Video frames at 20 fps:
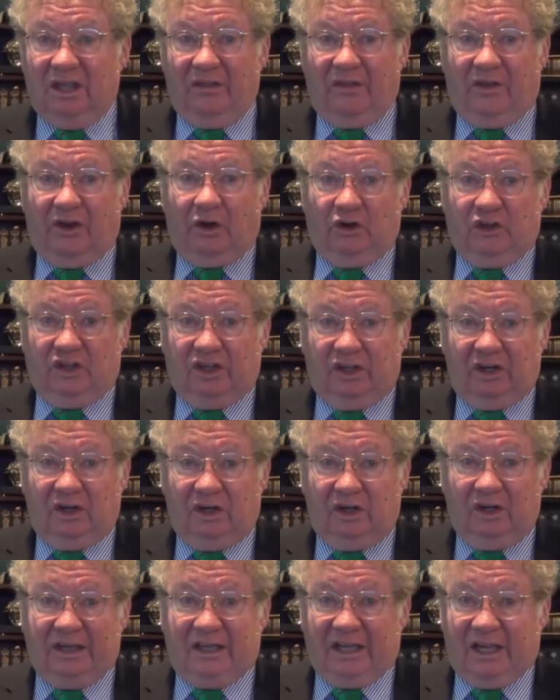Their
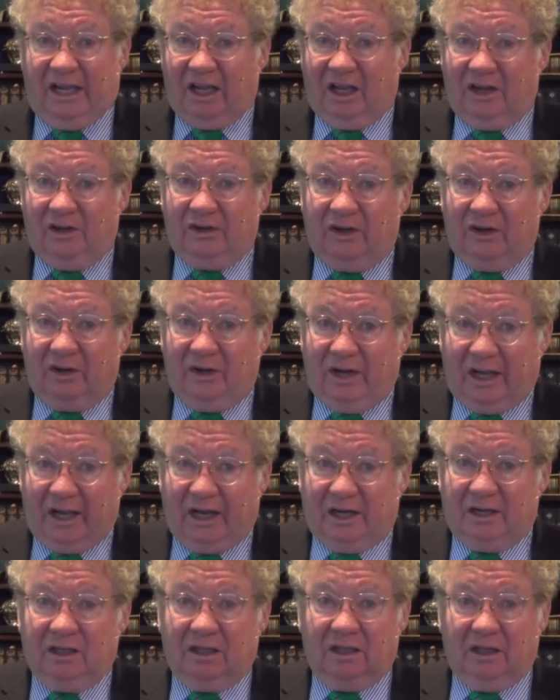year and calendar
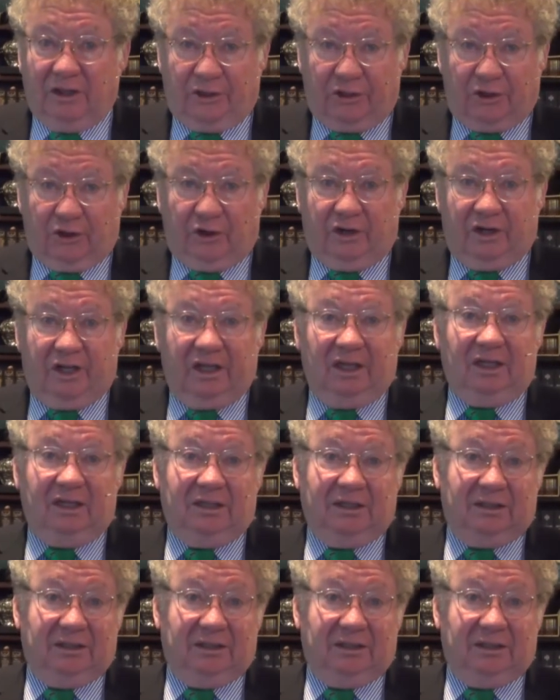had 30